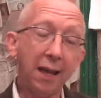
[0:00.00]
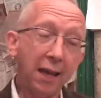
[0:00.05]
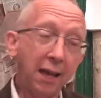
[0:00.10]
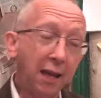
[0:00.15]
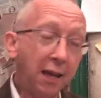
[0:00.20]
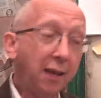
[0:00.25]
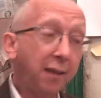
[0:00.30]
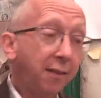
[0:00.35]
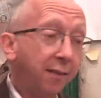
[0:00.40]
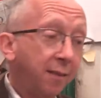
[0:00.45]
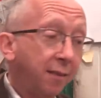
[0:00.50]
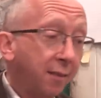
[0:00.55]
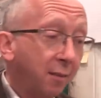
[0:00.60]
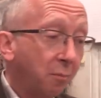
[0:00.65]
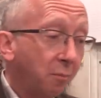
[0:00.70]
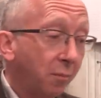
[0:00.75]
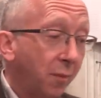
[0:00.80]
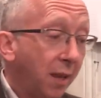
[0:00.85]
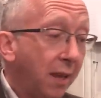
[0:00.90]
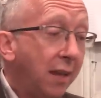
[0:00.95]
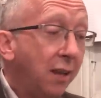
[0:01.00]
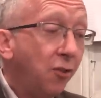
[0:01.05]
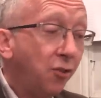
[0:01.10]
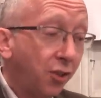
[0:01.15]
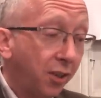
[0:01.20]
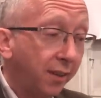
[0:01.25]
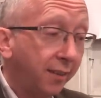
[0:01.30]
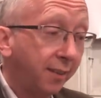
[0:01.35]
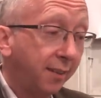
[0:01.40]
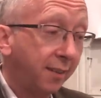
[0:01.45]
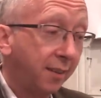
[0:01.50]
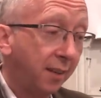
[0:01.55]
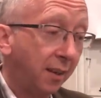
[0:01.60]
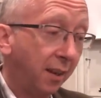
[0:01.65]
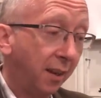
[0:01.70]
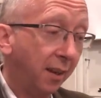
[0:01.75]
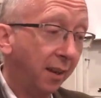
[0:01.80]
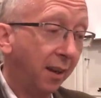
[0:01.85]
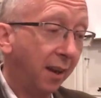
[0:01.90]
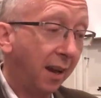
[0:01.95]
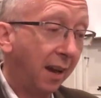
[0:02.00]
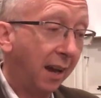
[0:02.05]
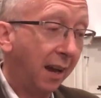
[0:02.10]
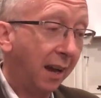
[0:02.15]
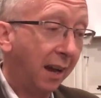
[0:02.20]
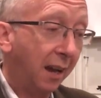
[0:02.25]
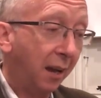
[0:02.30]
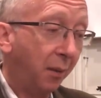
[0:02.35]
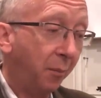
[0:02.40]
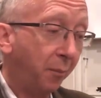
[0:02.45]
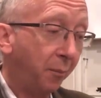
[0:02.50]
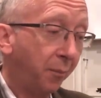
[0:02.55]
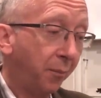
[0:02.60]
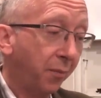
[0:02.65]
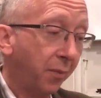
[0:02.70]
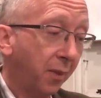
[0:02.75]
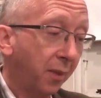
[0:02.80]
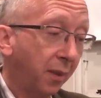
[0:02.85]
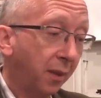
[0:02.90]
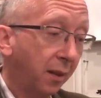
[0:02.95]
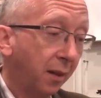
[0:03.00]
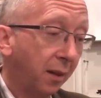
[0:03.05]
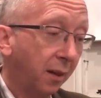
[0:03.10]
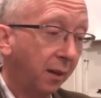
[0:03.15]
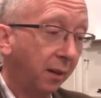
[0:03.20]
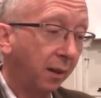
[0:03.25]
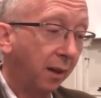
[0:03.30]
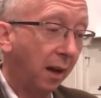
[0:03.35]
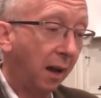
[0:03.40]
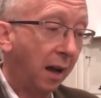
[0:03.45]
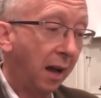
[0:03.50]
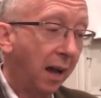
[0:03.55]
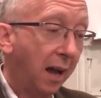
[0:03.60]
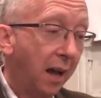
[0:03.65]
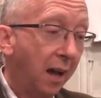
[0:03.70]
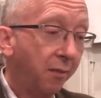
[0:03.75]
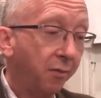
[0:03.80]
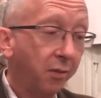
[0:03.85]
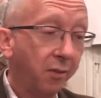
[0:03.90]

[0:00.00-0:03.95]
It's interesting. Um, I have